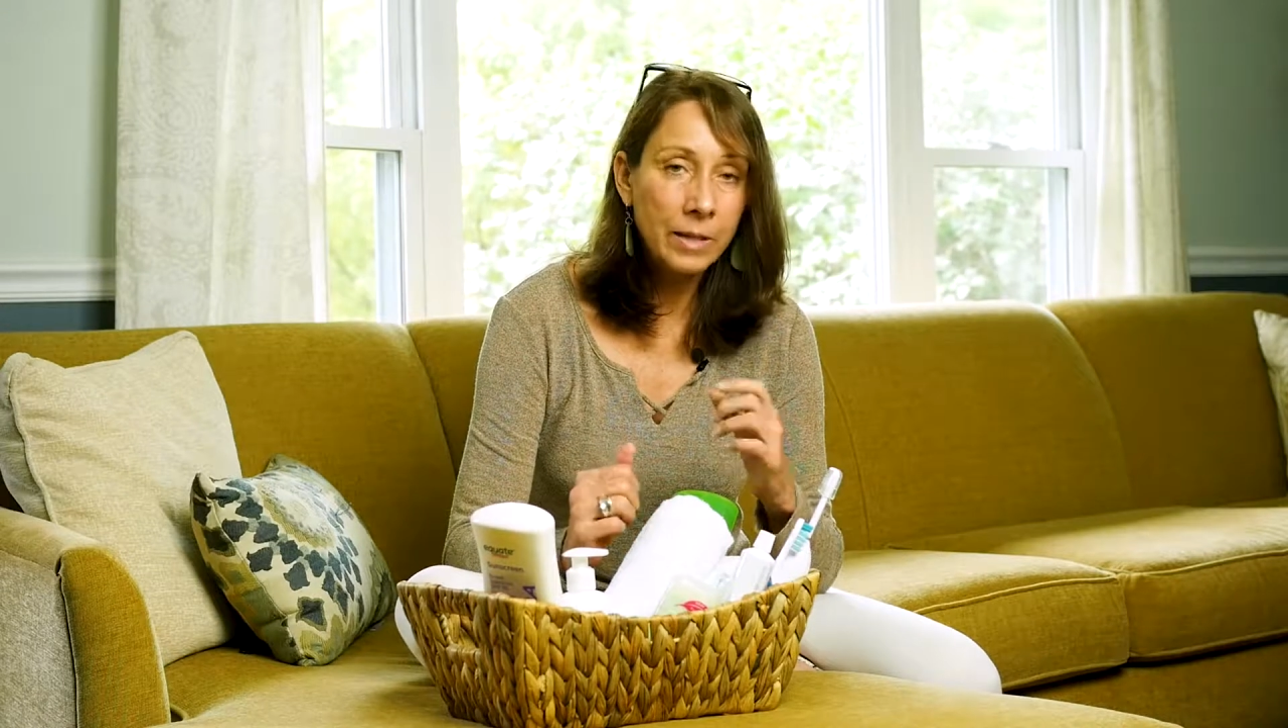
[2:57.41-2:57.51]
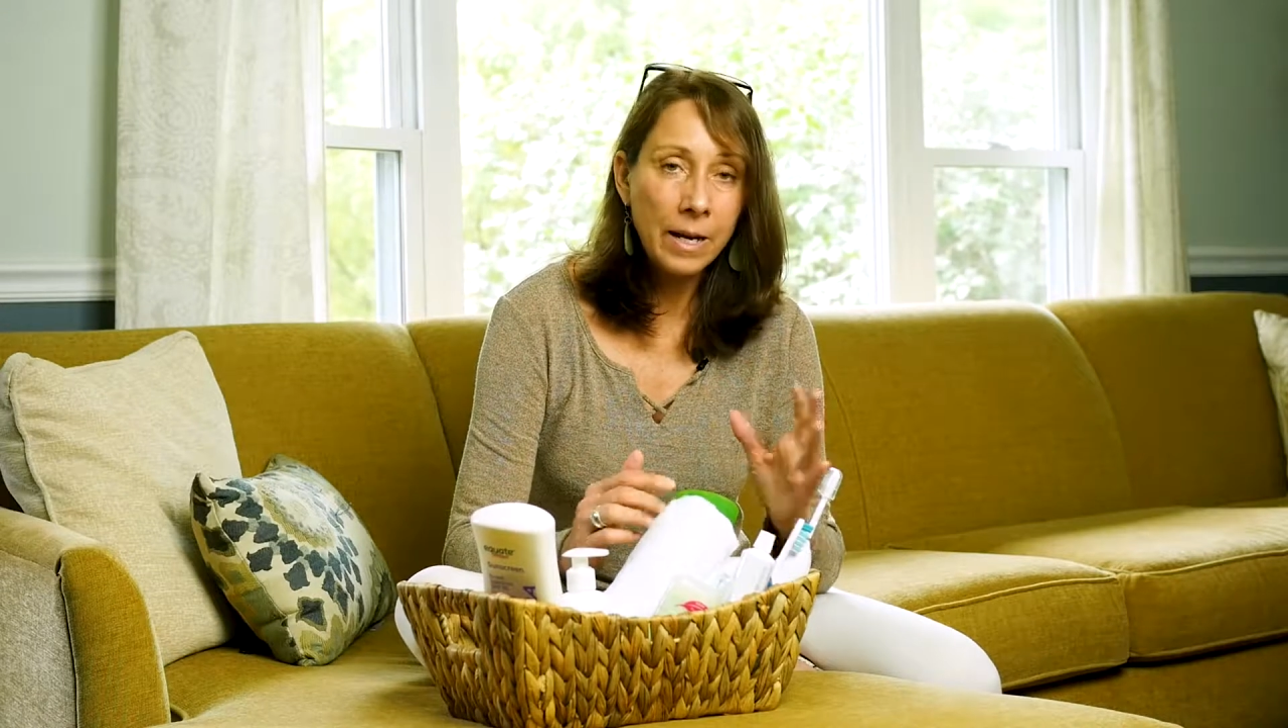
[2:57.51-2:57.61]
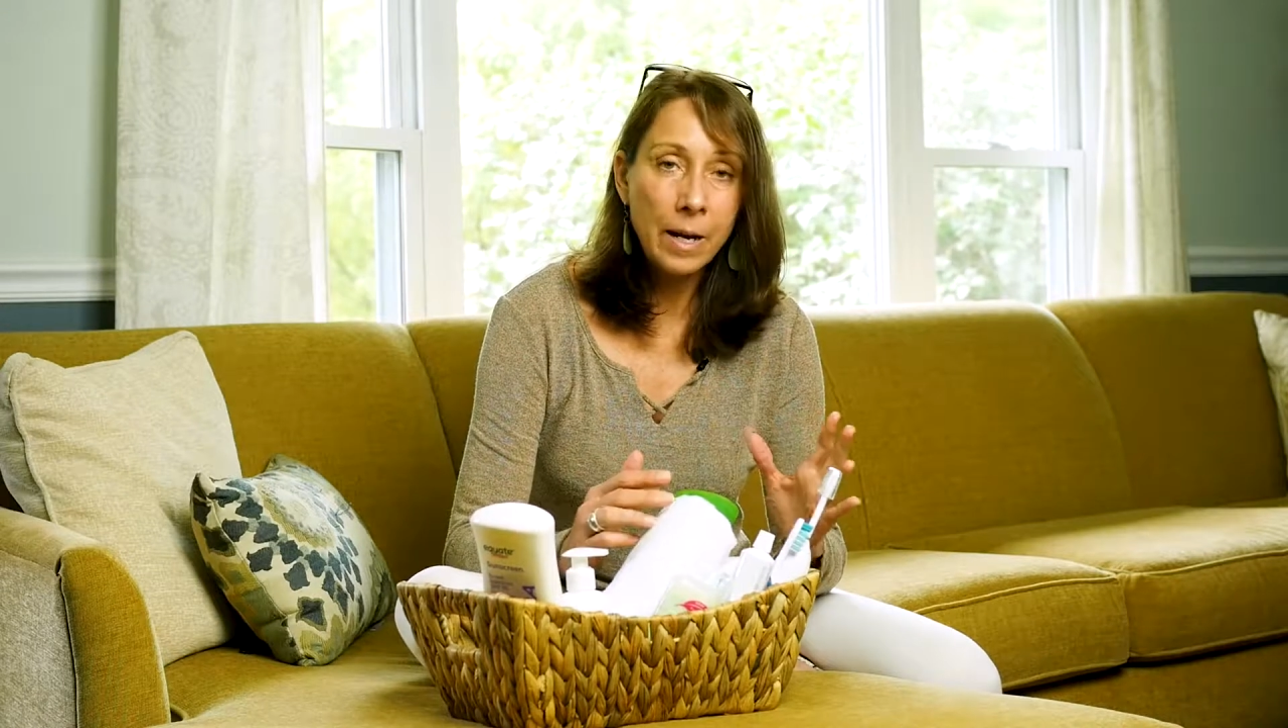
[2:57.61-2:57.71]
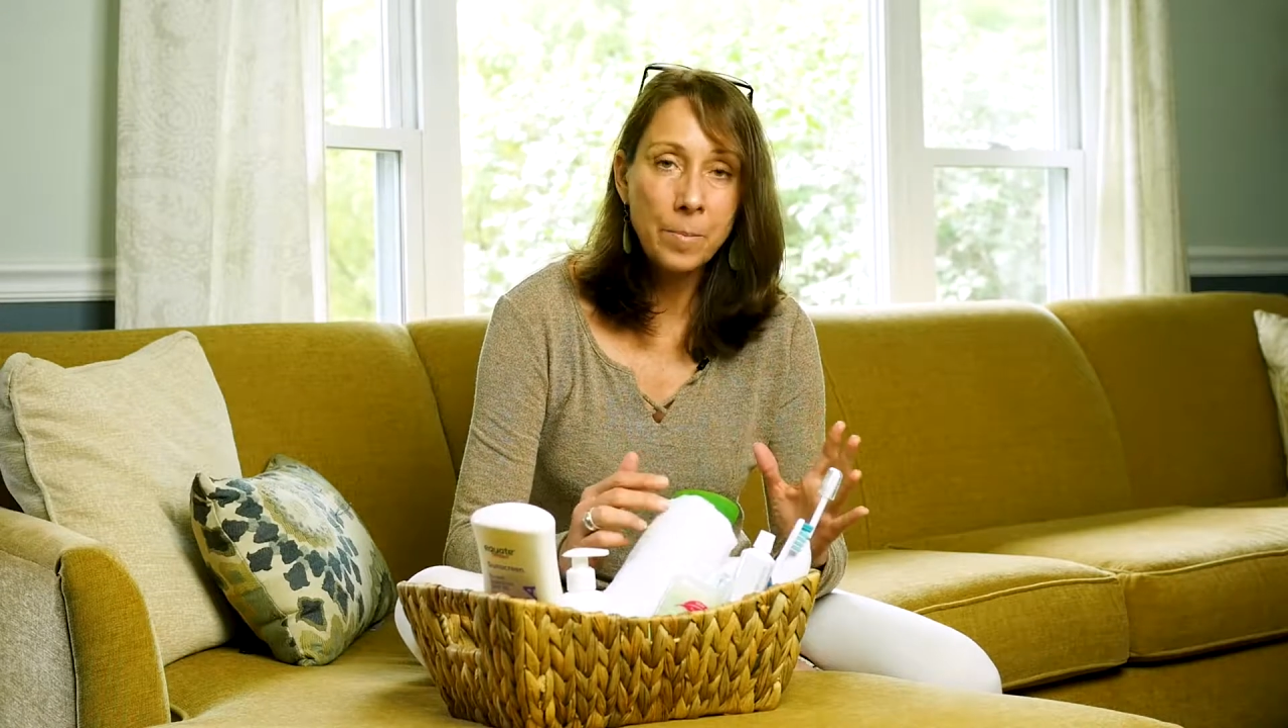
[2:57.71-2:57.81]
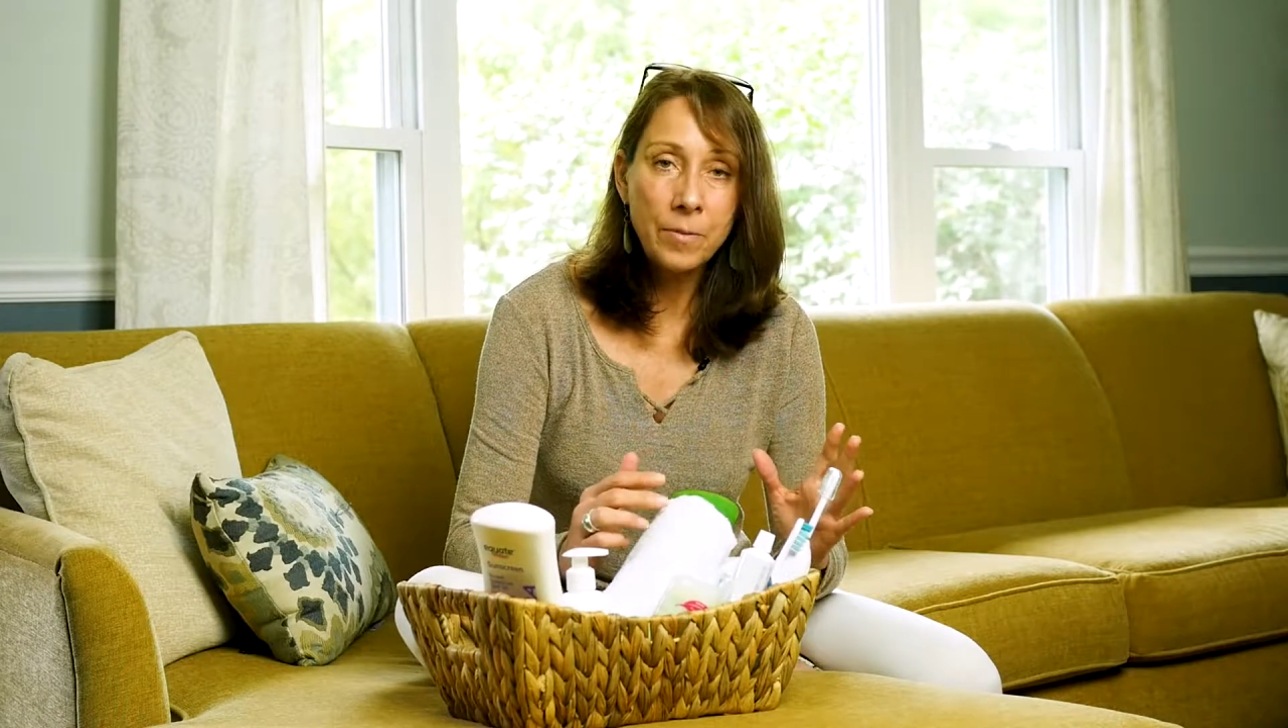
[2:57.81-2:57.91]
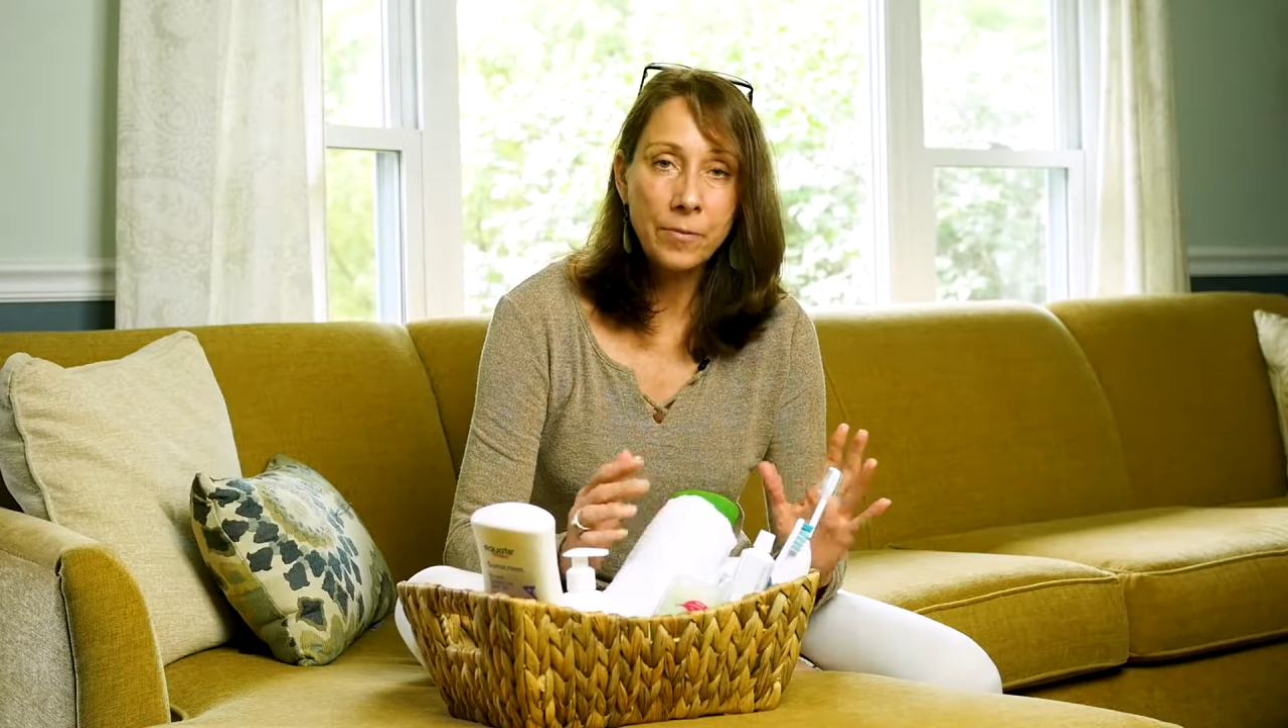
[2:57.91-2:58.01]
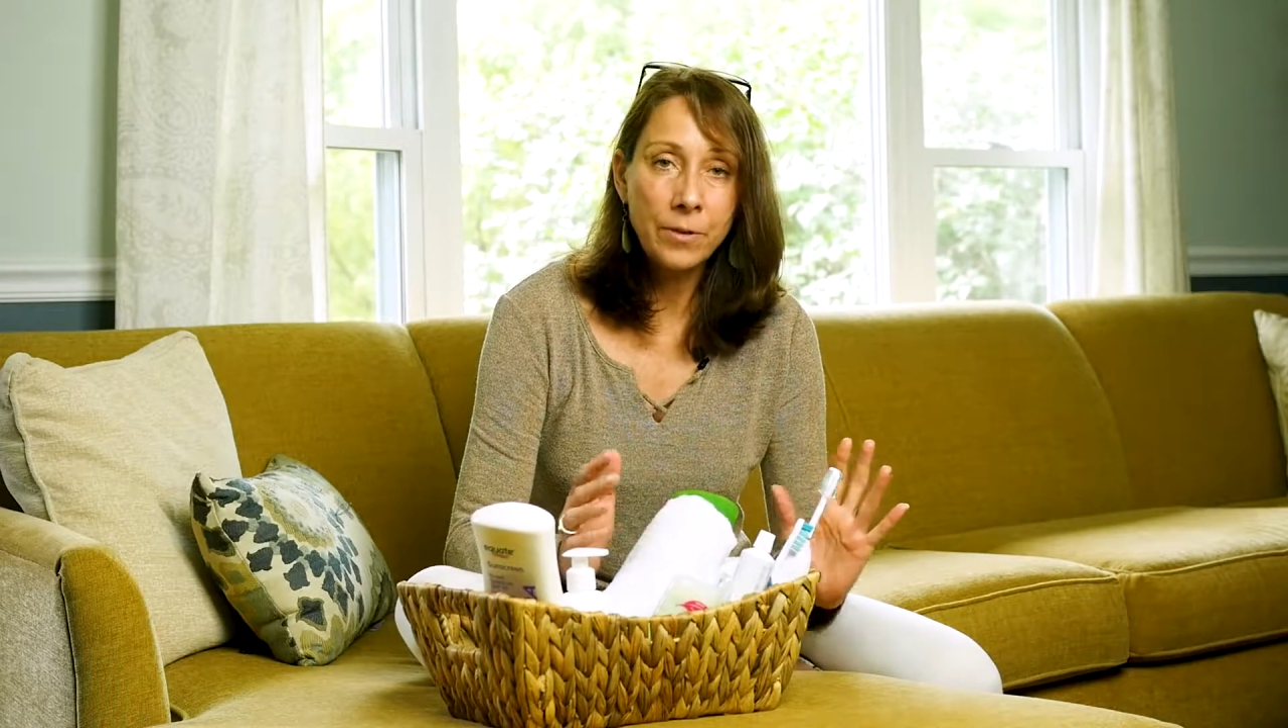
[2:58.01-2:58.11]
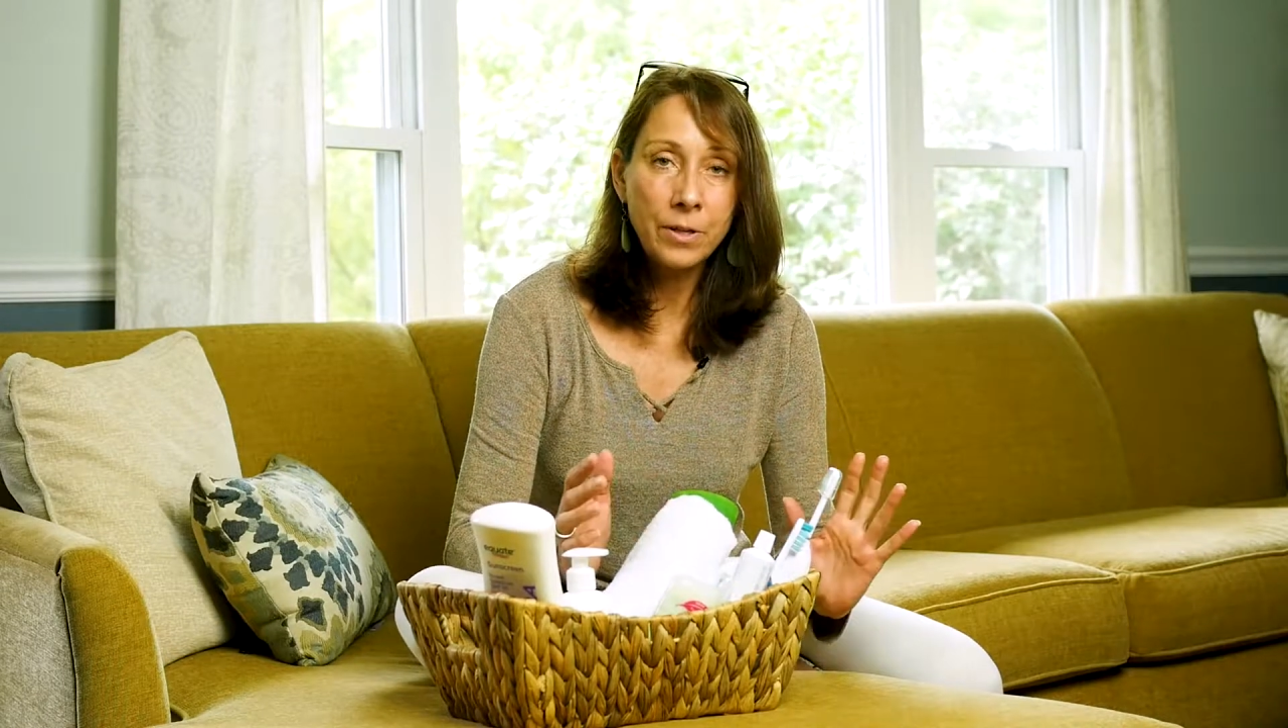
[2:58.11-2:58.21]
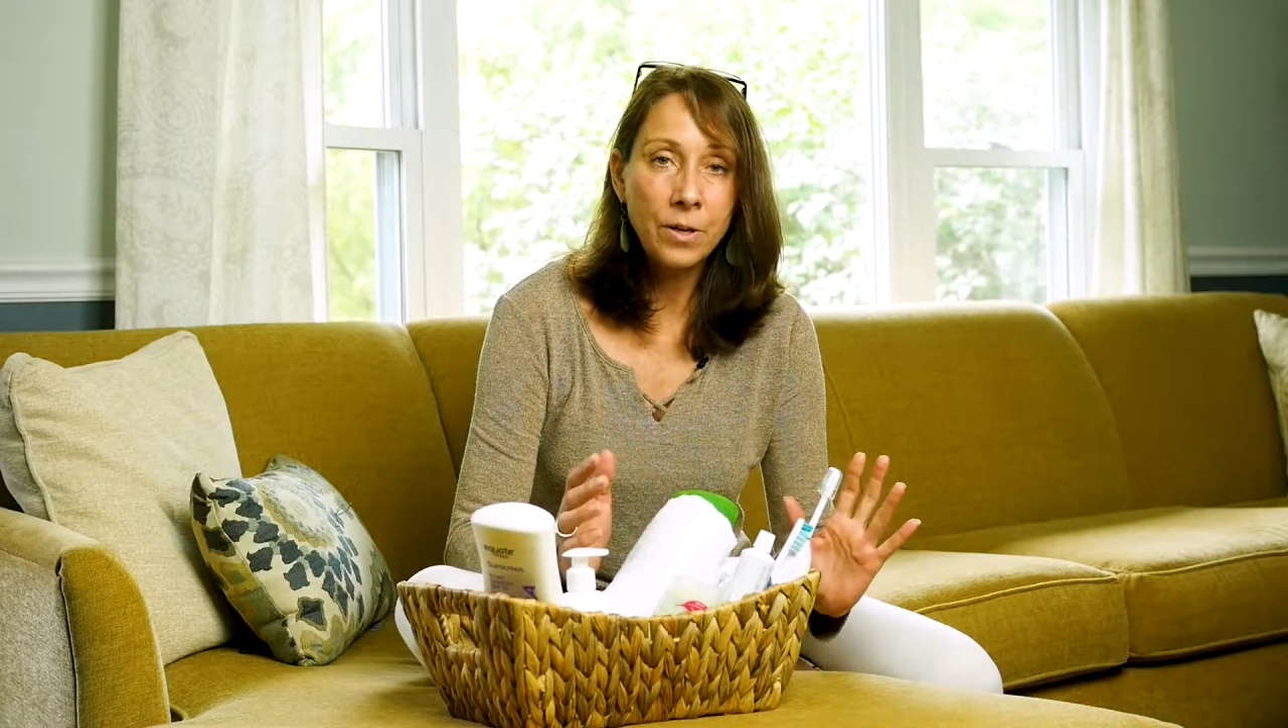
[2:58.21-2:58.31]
get up before you